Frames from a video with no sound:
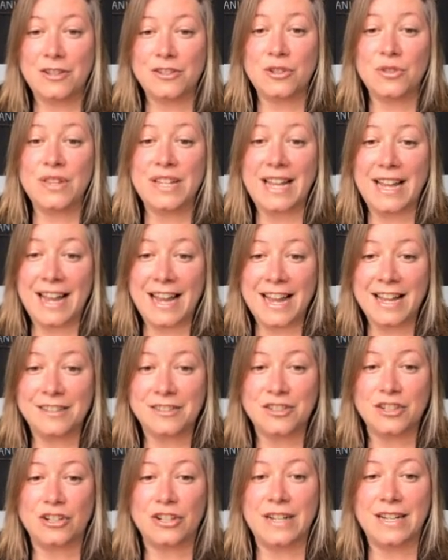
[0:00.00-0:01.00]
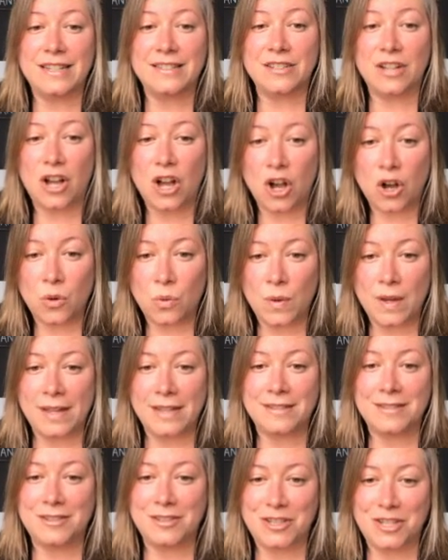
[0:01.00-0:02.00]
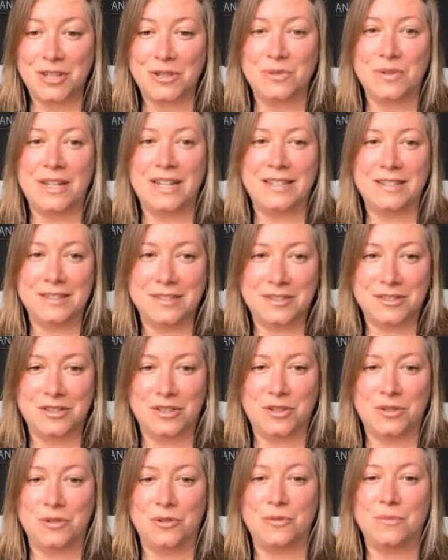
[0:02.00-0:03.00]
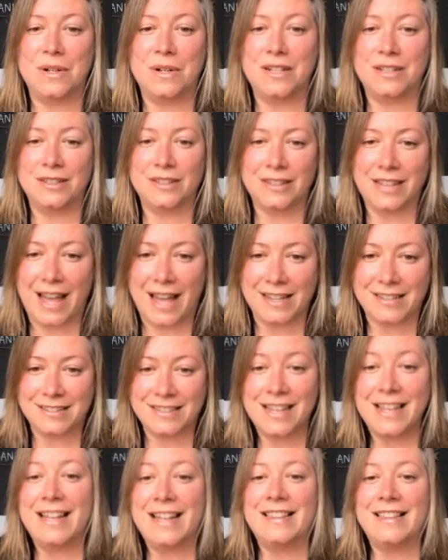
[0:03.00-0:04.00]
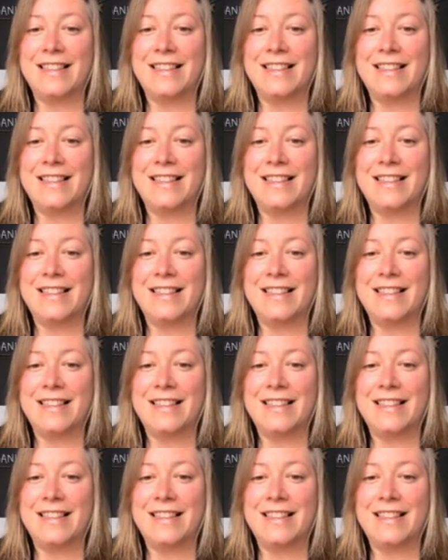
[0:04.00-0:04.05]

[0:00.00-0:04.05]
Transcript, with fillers: So the answer is always to consume less.